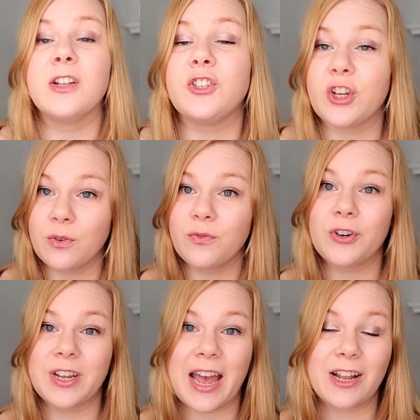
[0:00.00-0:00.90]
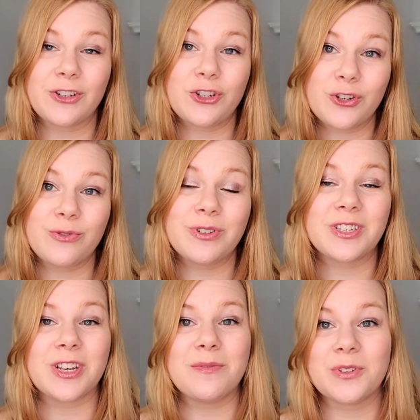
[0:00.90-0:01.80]
Don't forget to
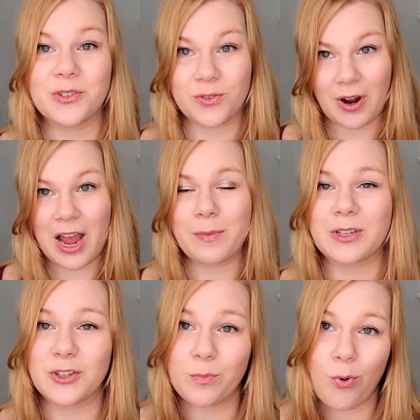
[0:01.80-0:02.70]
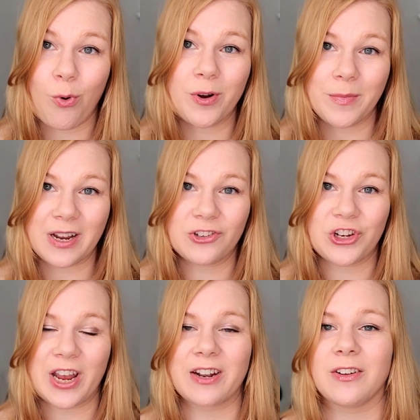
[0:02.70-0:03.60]
subscribe and support my
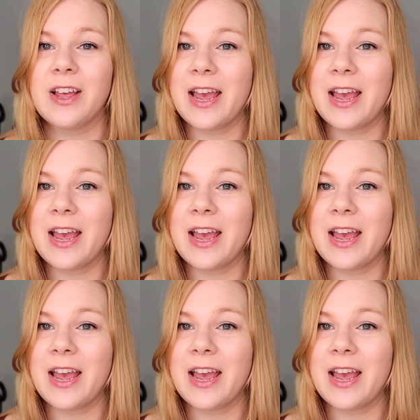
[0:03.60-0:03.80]
channel.